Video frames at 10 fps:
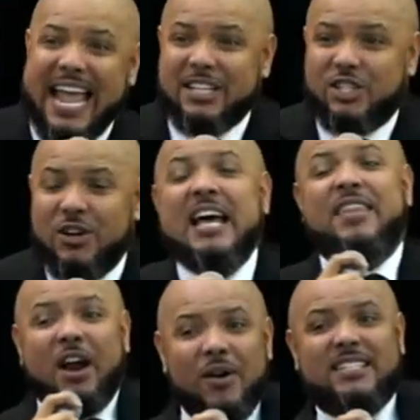answered,
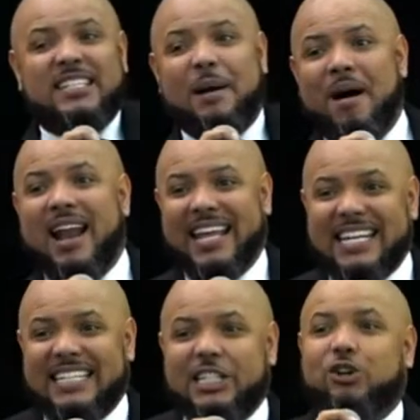there is a demonic
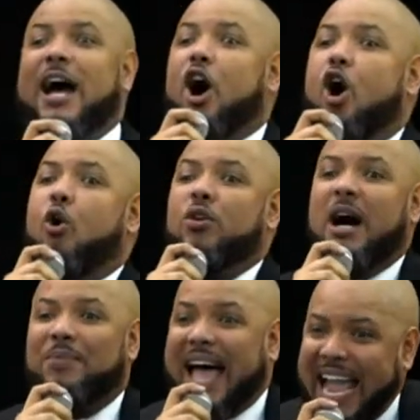entity trying to hold
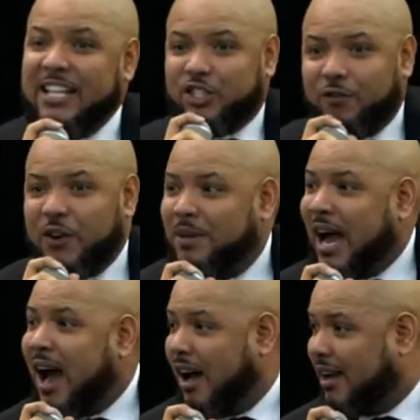up the answer from
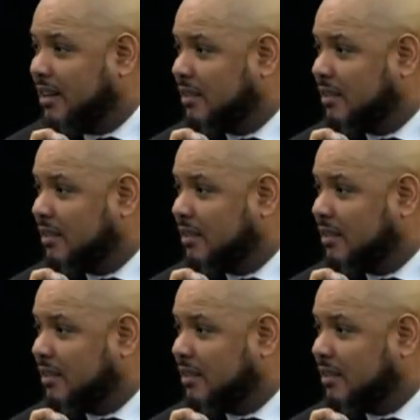God